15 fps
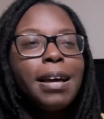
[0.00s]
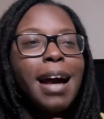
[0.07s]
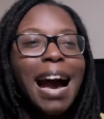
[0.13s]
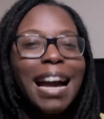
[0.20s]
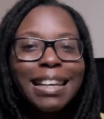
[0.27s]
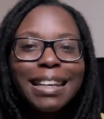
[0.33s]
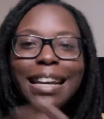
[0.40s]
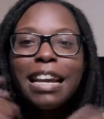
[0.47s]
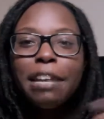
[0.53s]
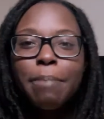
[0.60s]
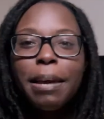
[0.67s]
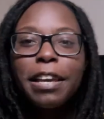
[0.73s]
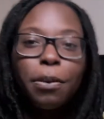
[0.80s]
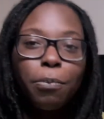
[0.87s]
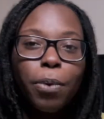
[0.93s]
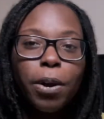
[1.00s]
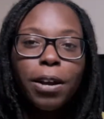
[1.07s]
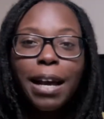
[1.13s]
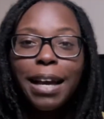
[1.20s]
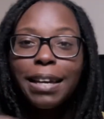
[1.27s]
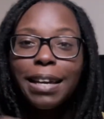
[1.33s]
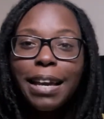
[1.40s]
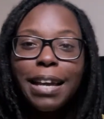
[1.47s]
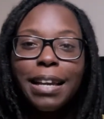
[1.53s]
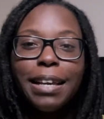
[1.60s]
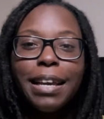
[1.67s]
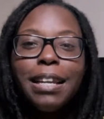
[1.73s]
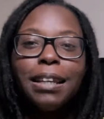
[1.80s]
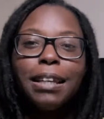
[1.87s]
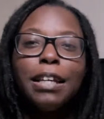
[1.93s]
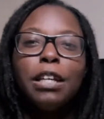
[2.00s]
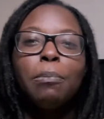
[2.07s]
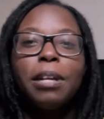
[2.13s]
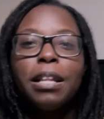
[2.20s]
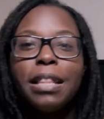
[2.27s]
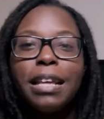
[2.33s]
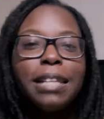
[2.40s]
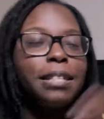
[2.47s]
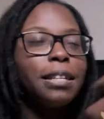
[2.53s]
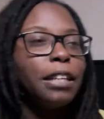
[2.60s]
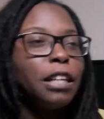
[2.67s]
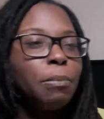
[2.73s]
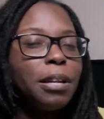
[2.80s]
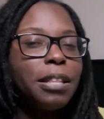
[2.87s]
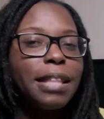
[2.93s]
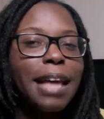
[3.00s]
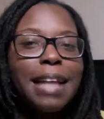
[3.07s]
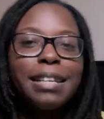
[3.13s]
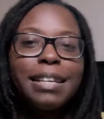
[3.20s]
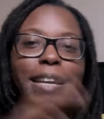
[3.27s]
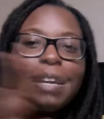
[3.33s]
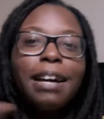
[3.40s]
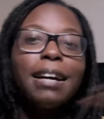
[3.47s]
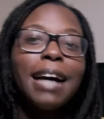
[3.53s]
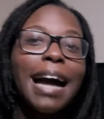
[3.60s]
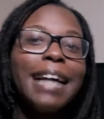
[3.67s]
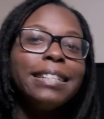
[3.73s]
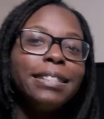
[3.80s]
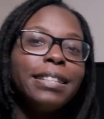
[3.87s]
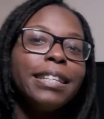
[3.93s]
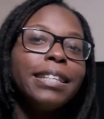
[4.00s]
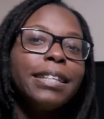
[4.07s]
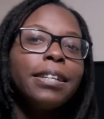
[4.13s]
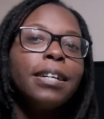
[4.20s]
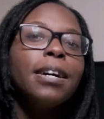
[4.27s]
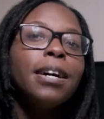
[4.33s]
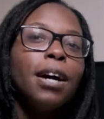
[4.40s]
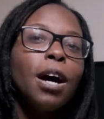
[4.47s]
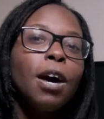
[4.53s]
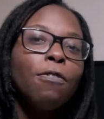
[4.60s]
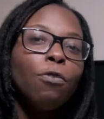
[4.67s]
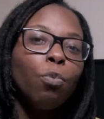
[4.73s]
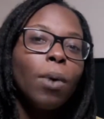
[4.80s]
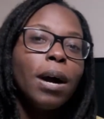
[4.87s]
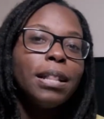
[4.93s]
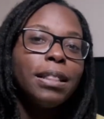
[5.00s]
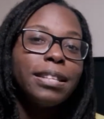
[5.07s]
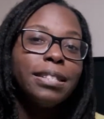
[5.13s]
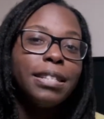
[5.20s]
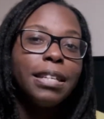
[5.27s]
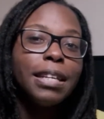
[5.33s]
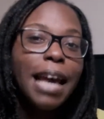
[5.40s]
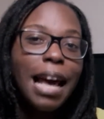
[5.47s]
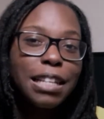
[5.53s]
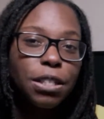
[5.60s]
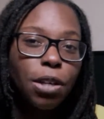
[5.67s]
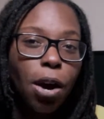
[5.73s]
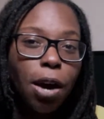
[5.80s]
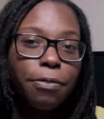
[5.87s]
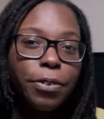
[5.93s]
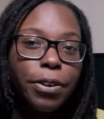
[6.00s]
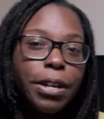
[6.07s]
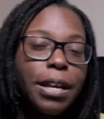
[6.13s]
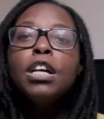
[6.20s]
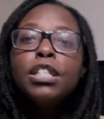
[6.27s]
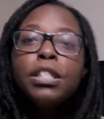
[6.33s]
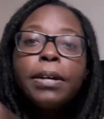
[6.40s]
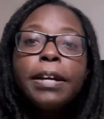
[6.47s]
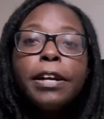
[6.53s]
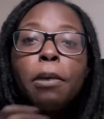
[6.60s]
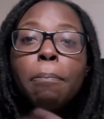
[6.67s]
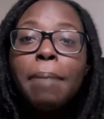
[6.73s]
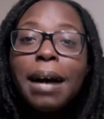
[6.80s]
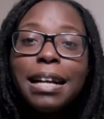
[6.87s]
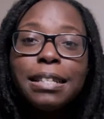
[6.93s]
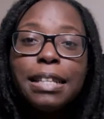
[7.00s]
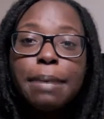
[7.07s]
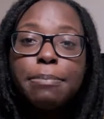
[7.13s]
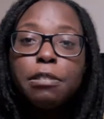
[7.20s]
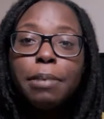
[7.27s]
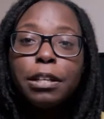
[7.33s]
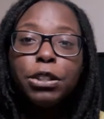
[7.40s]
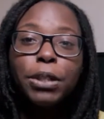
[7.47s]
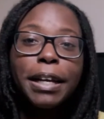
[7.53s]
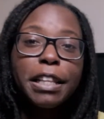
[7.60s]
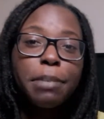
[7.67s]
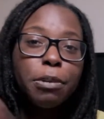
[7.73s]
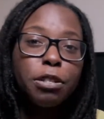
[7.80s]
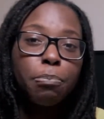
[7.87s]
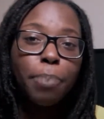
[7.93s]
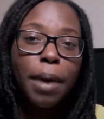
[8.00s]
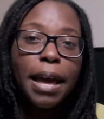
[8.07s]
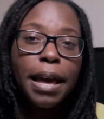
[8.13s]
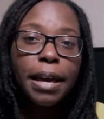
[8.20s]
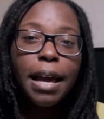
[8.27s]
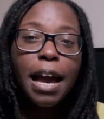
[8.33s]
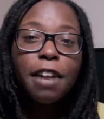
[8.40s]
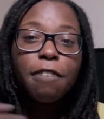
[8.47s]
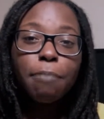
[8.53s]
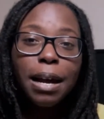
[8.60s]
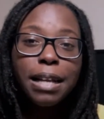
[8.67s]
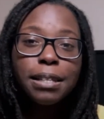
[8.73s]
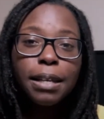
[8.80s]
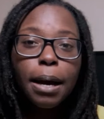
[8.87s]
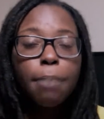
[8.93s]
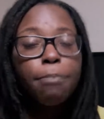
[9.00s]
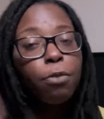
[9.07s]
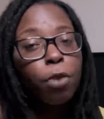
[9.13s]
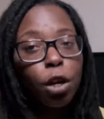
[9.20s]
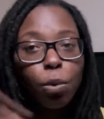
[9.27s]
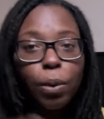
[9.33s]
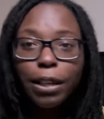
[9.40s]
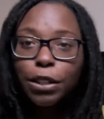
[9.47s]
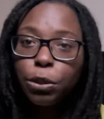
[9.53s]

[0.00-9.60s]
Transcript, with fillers: I can make it work. I can get a little bit of this and a little bit of that to get an idea of what the city has to offer. So here are my tips to make sure I get the most bang out of my time for a quick